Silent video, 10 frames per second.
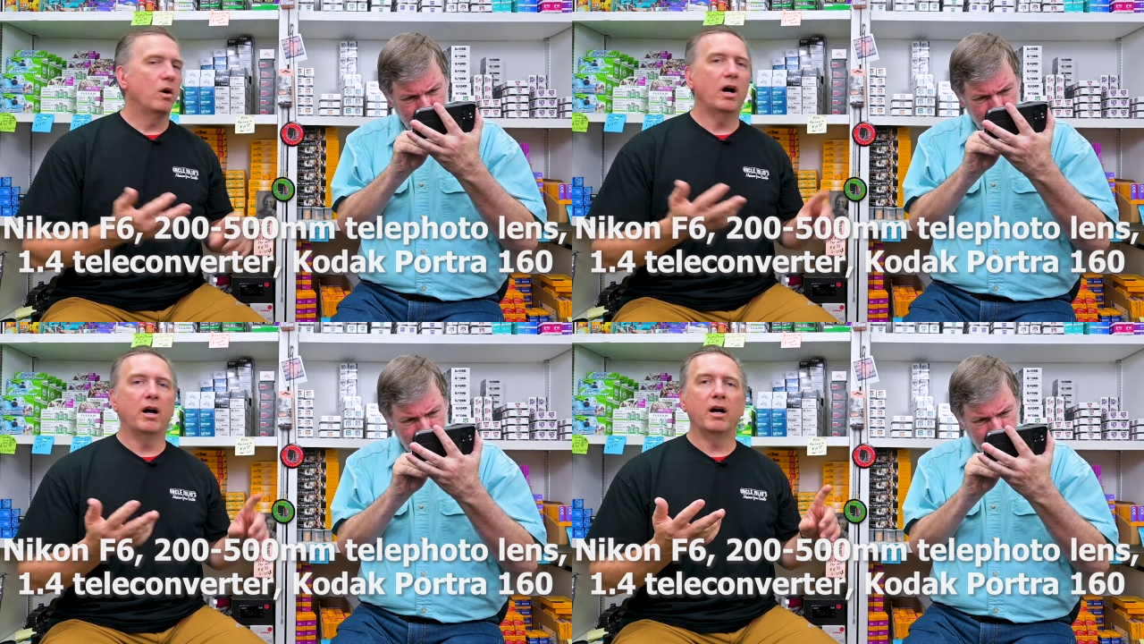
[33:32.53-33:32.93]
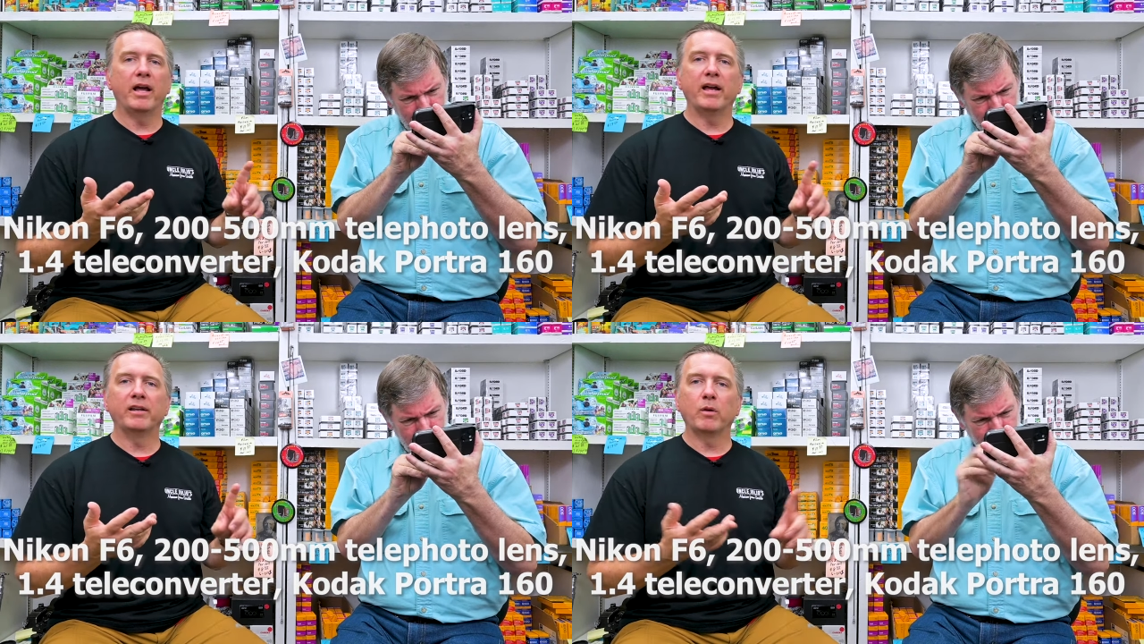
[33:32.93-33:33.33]
Speaker 1: uh,
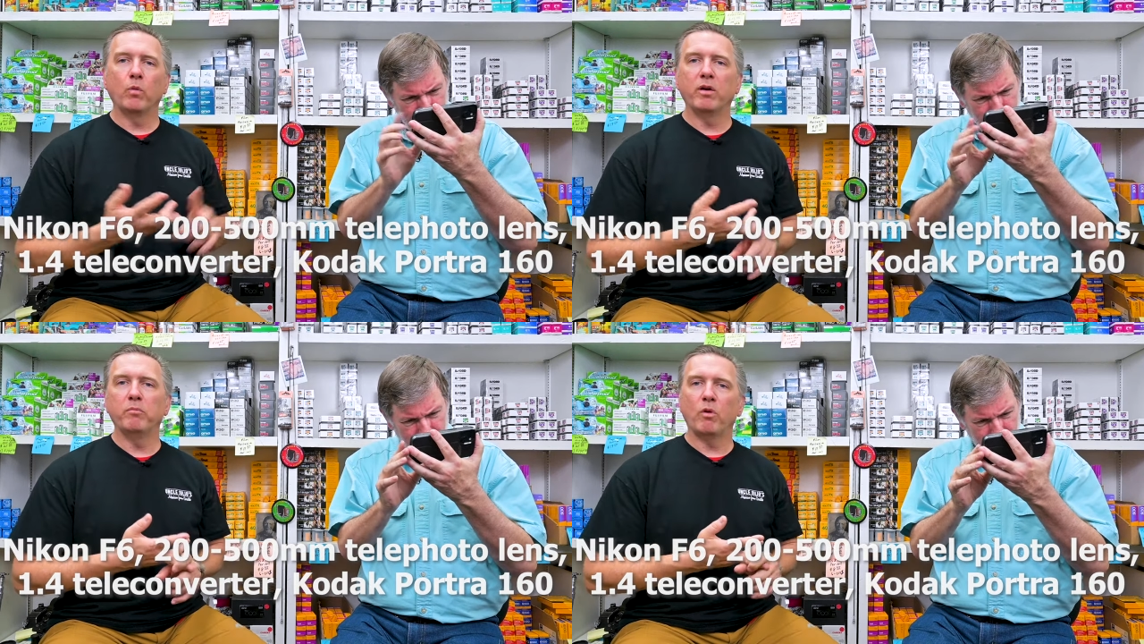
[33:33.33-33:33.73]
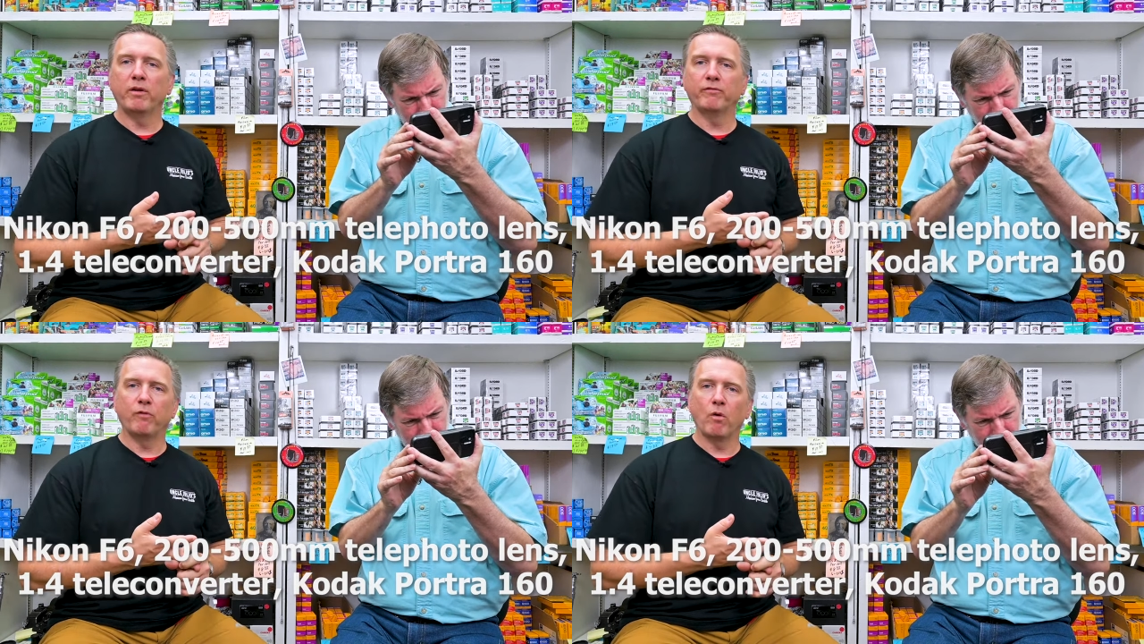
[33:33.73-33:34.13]
and a one
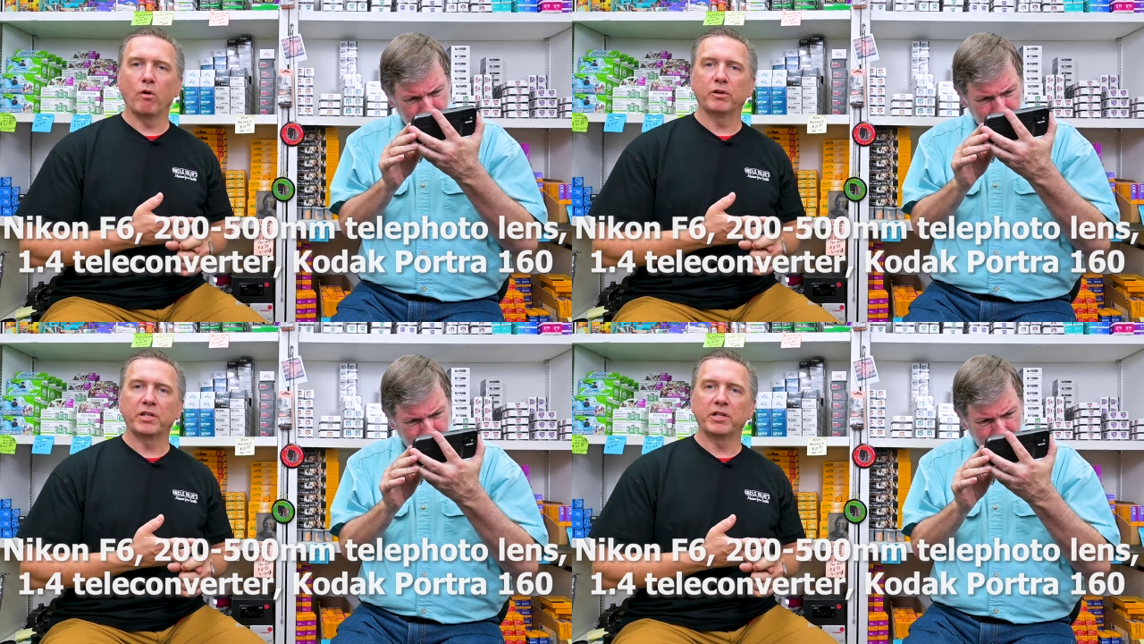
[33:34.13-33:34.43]
point four